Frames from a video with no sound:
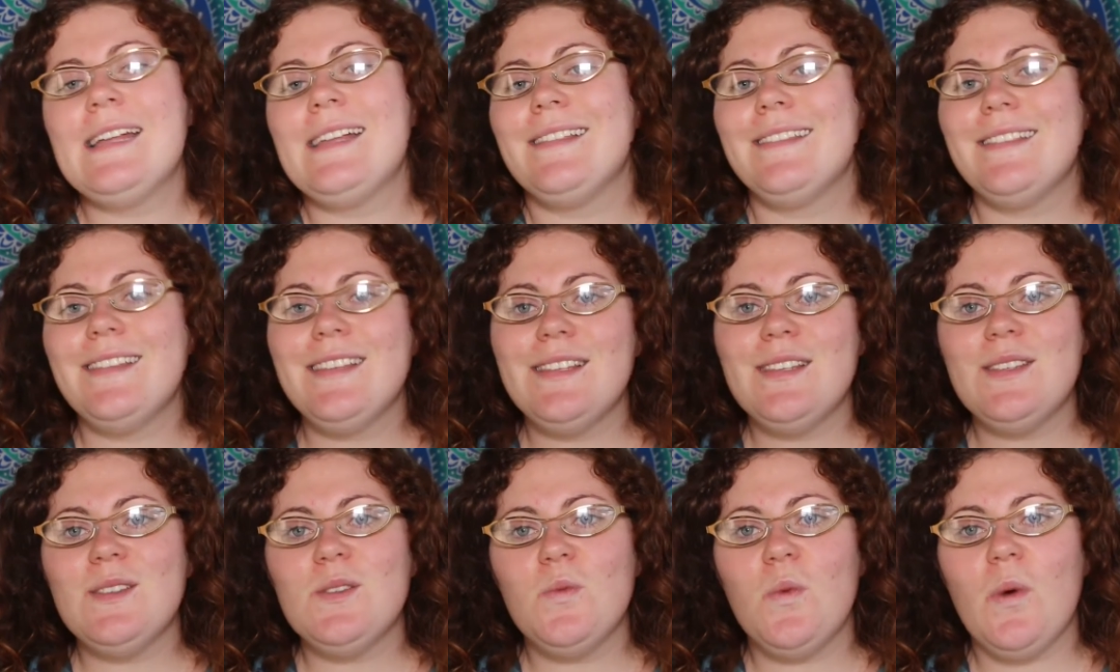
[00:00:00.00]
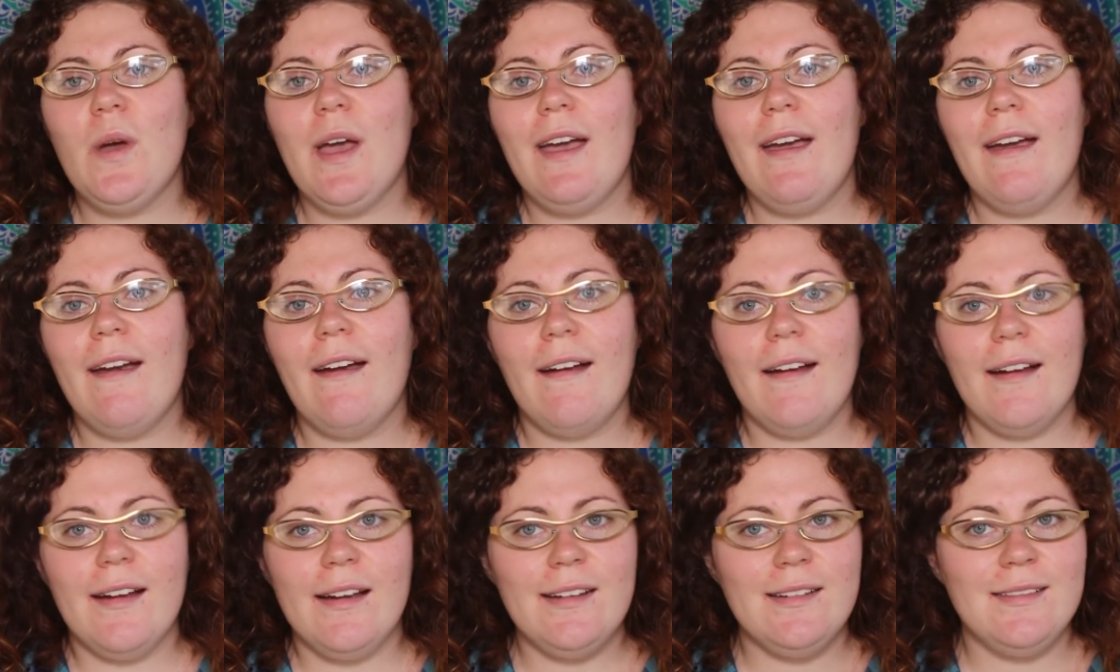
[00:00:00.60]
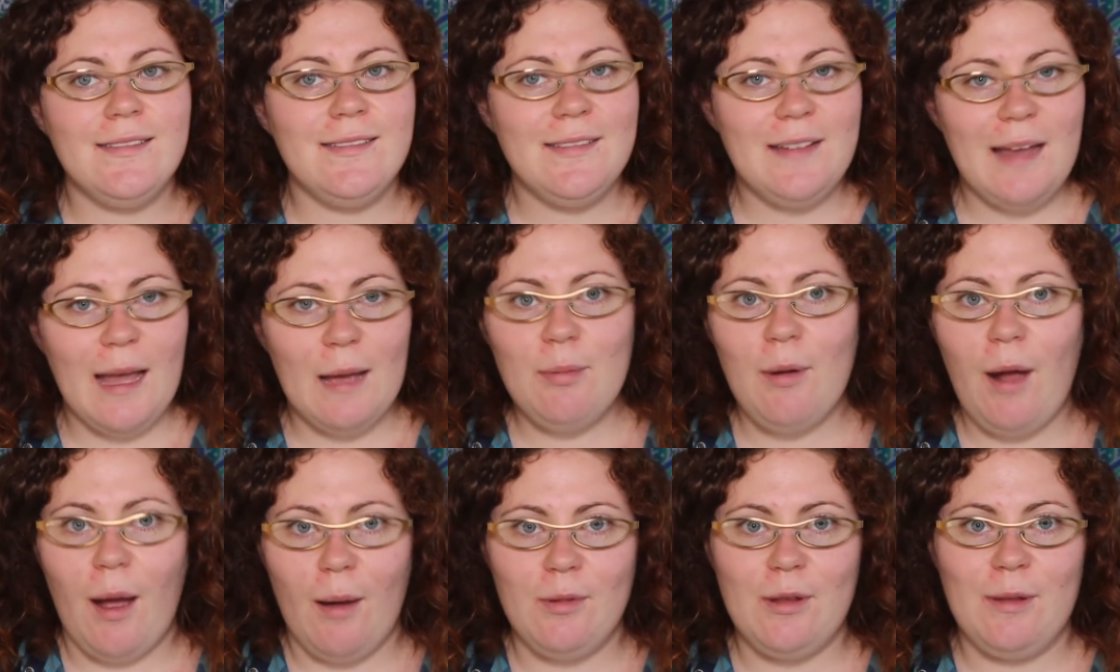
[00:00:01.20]
This is where
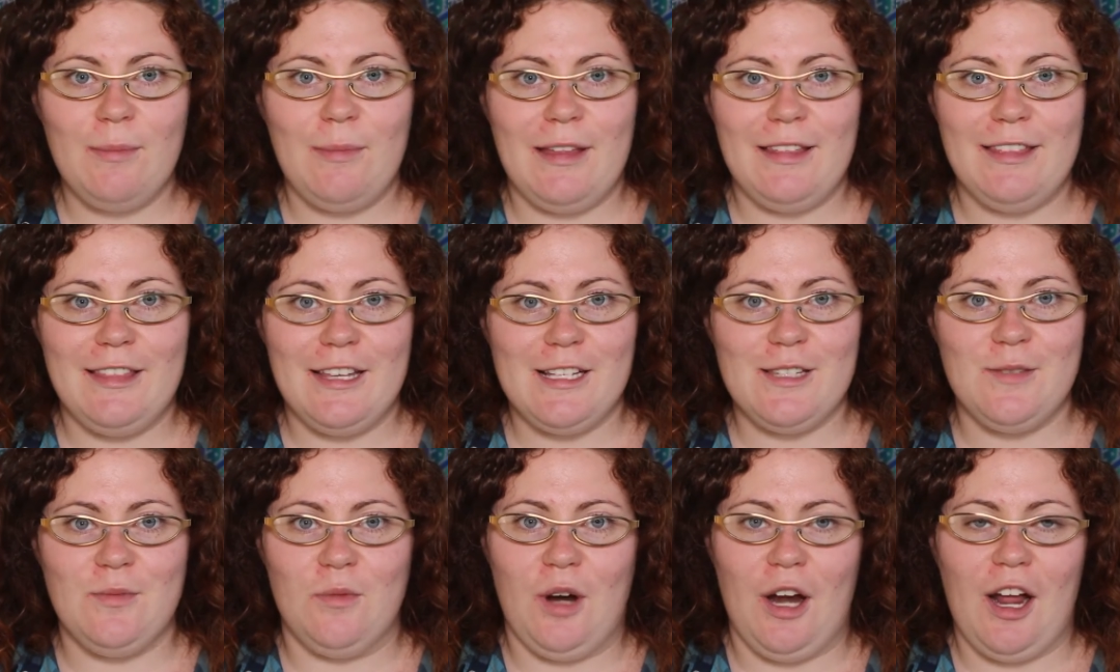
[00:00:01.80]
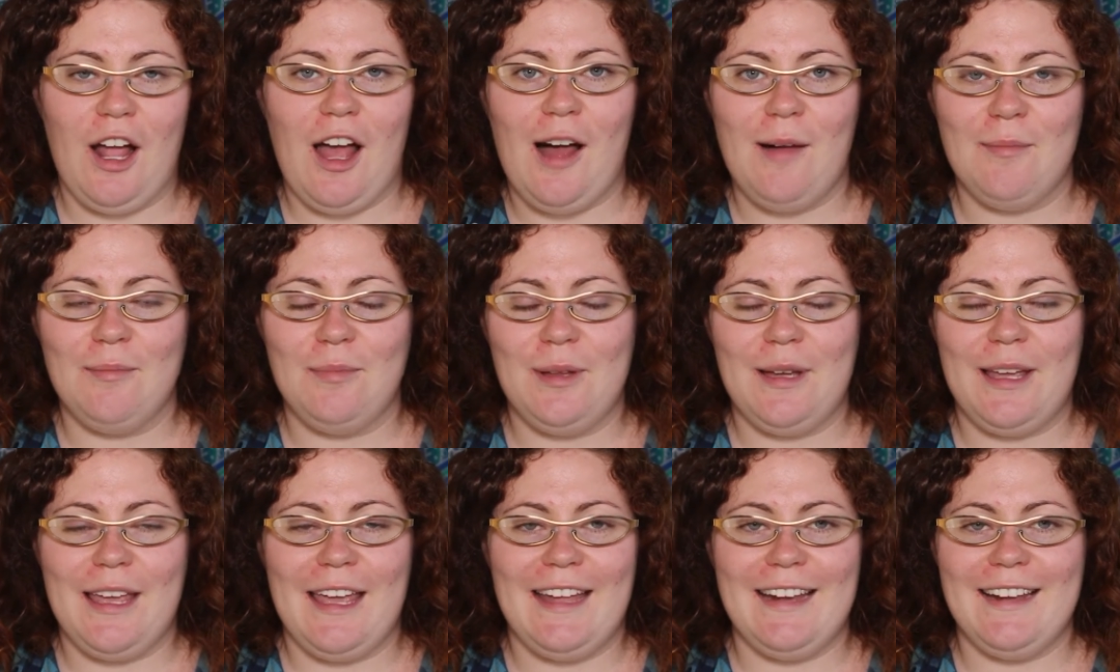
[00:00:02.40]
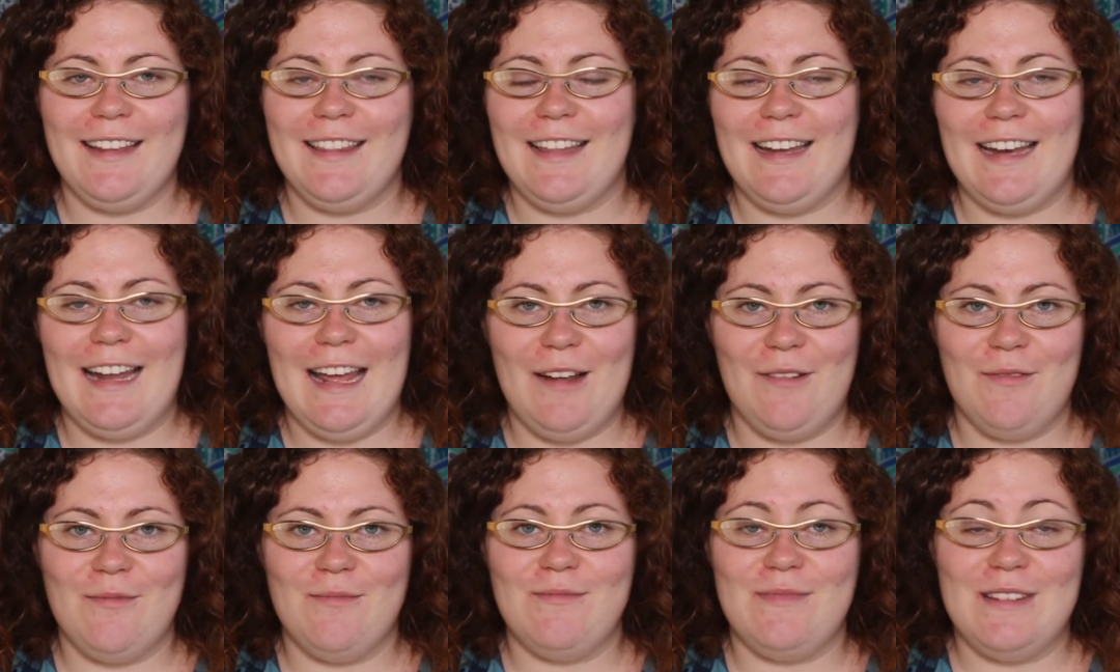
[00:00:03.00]
I probably made things more complicated than
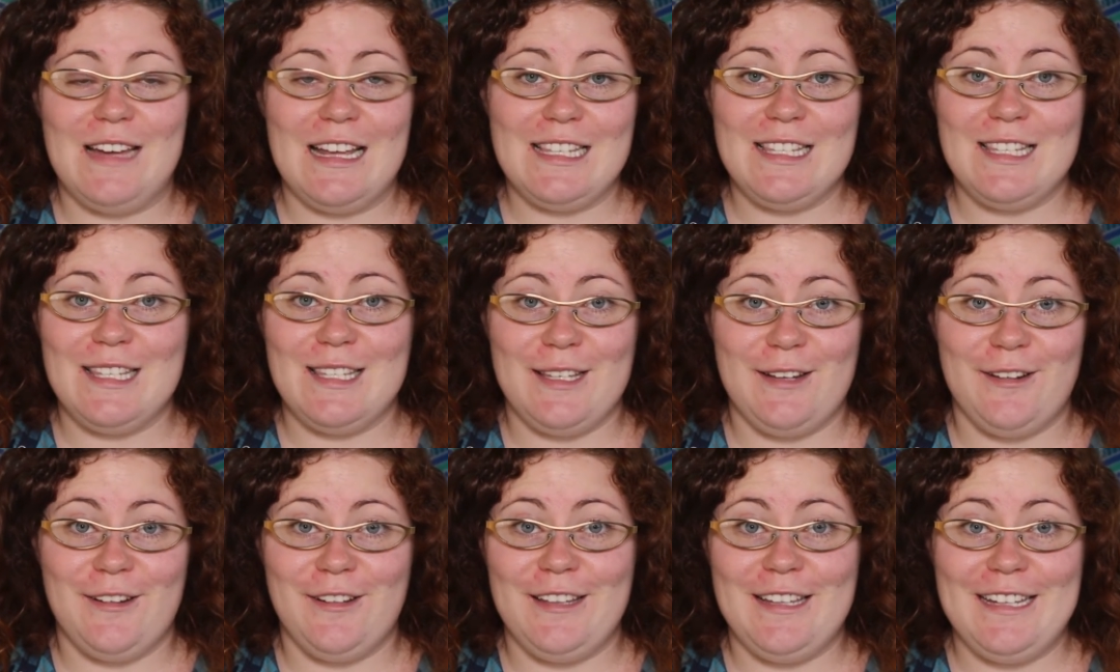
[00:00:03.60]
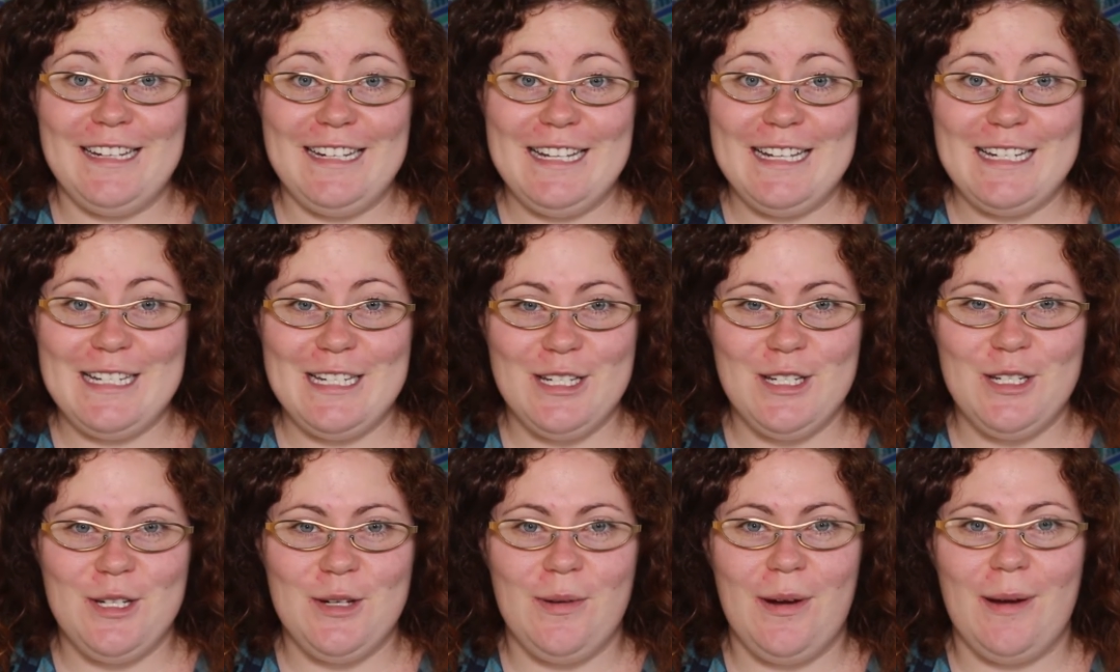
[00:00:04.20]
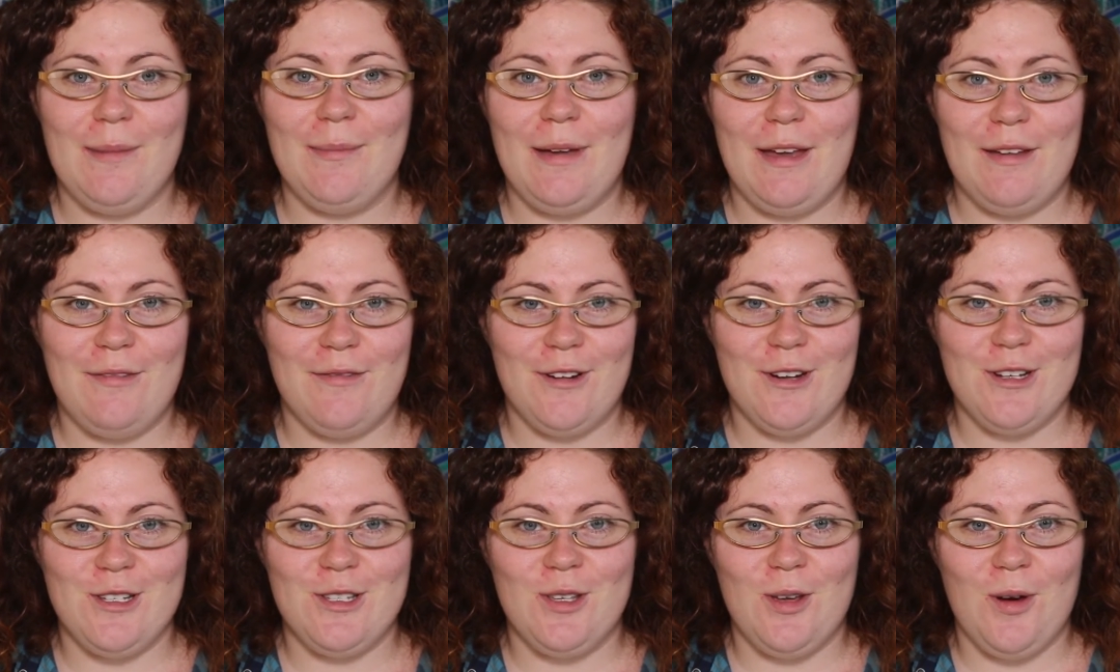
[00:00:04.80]
I necessarily needed to on my
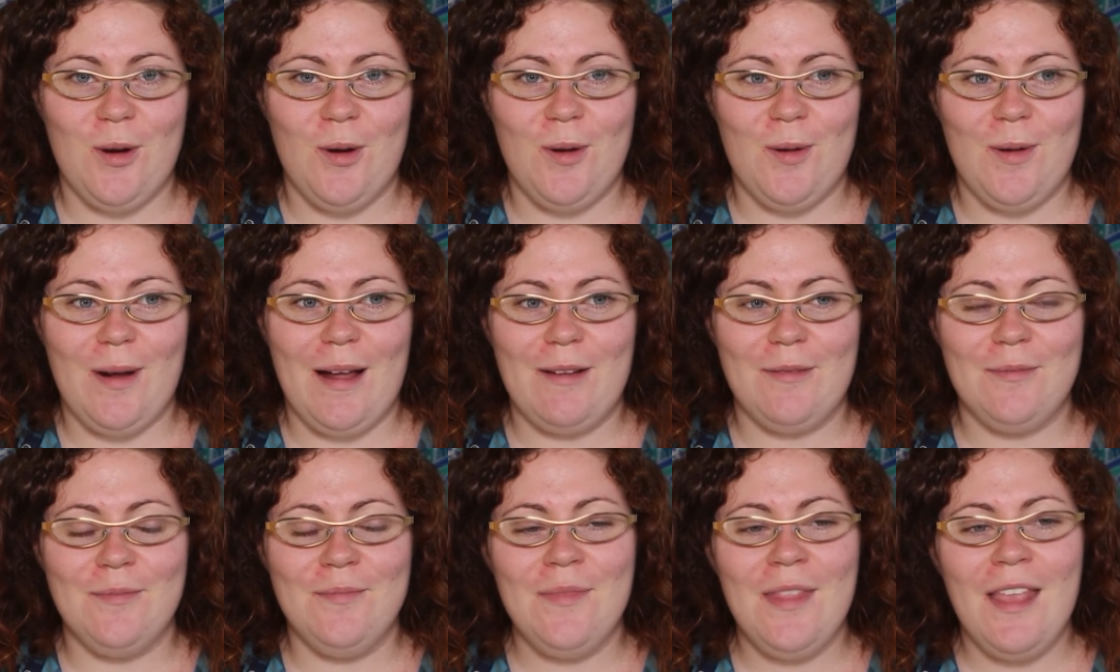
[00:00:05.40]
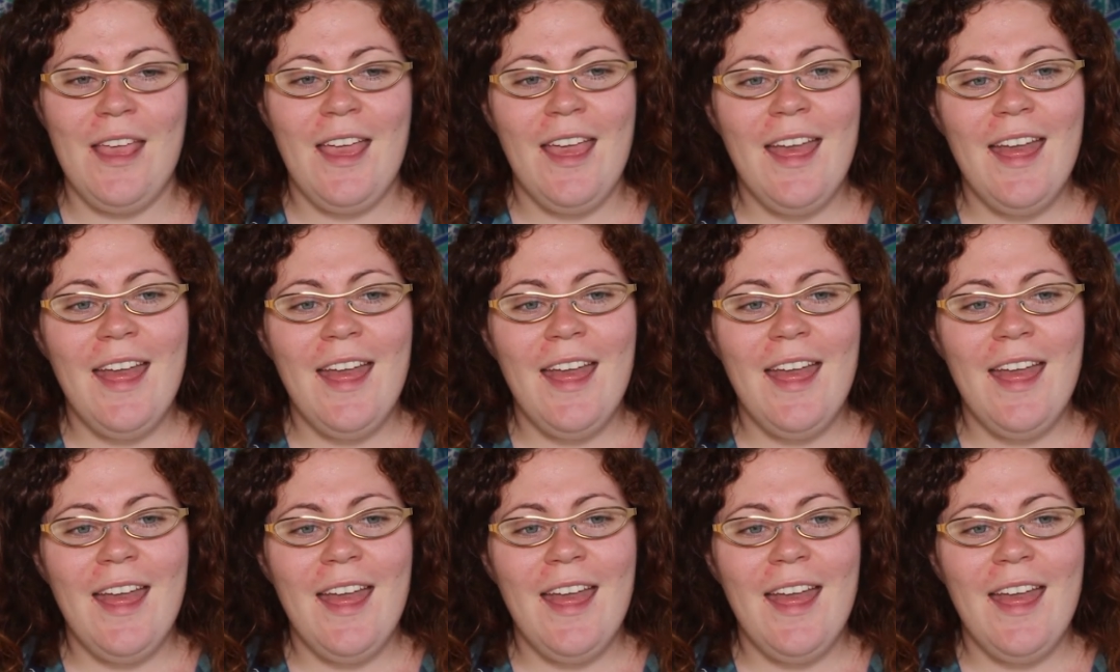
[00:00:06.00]
first go around.